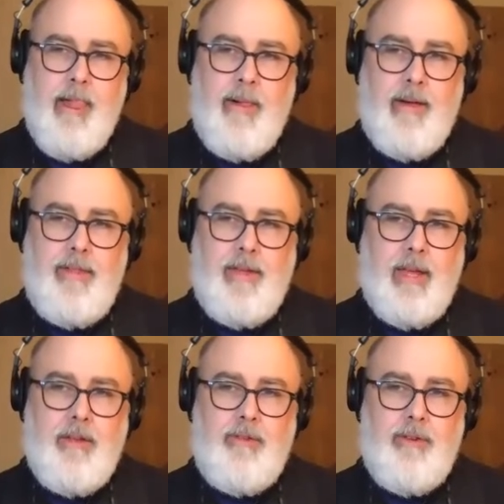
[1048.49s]

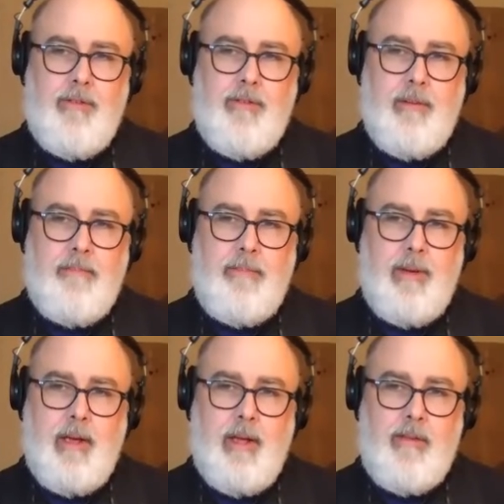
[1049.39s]
it just
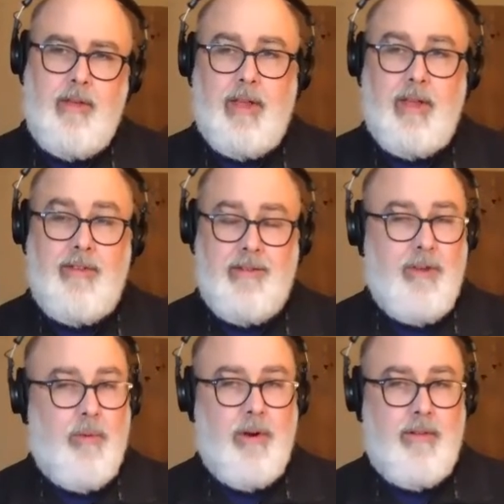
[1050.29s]
depends. I think it's
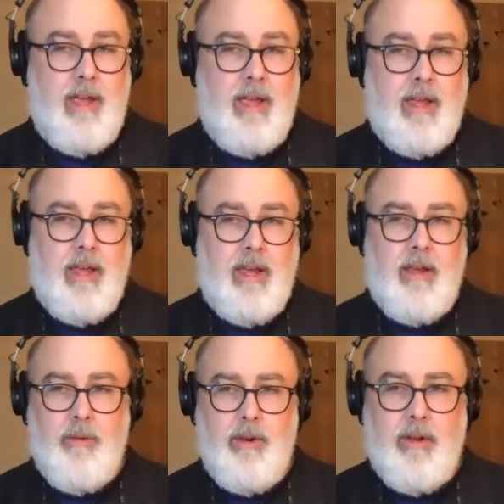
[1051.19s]
definitely worth taking
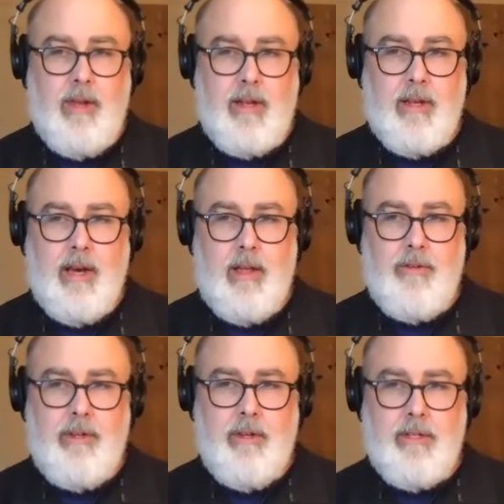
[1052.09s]
when you get to college,
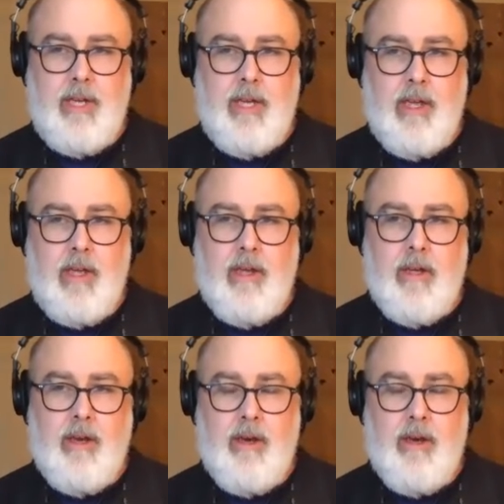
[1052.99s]
you know, taking